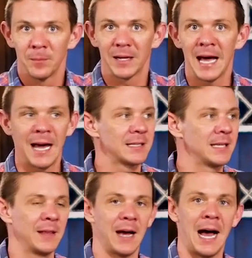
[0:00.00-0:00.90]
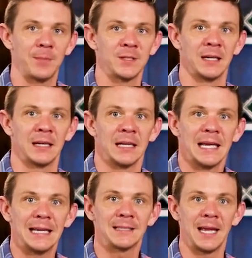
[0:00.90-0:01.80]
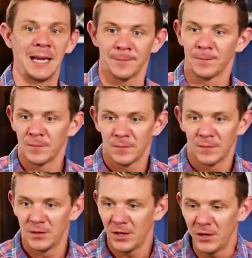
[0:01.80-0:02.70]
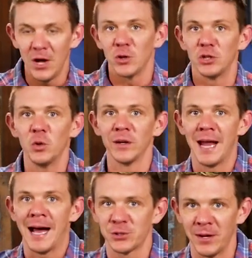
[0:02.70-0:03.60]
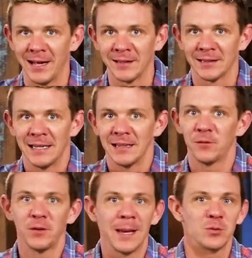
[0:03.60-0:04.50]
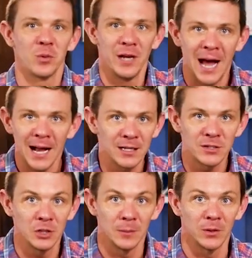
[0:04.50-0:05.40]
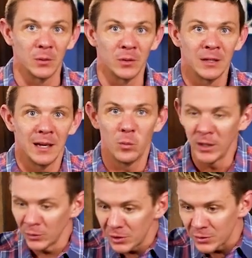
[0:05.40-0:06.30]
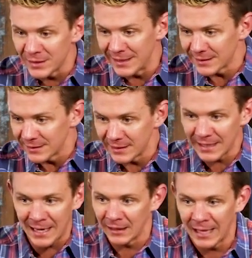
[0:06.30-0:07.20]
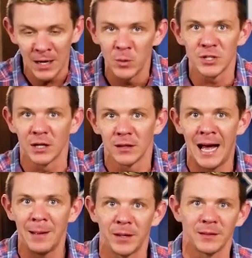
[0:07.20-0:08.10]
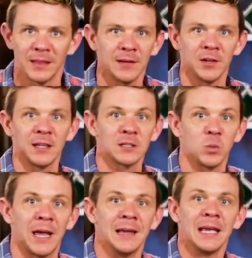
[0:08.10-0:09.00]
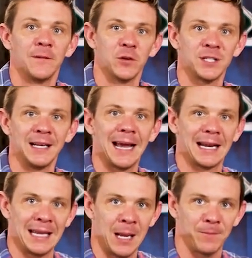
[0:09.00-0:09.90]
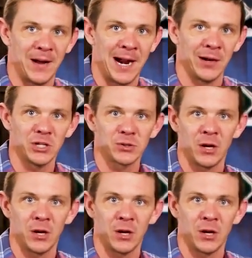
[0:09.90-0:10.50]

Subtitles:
But God is saying the opposite. He's saying, no, you will not drown. The flames will not consume you. And we don't use this kind of language a lot, but think of it this way. If you're sitting at a campfire and you